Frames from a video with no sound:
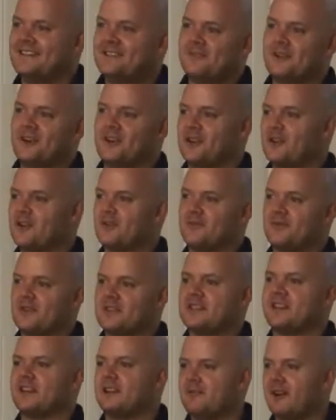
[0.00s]
Whether you're
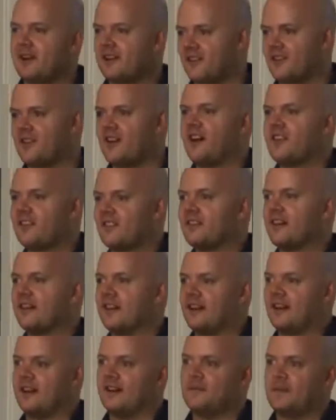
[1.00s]
physically ready or not.
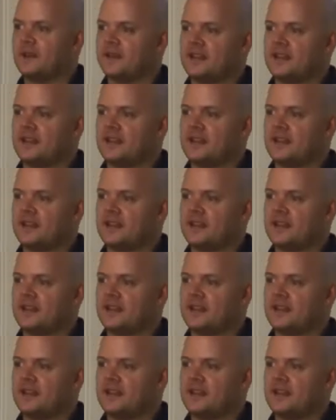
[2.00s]
Um, and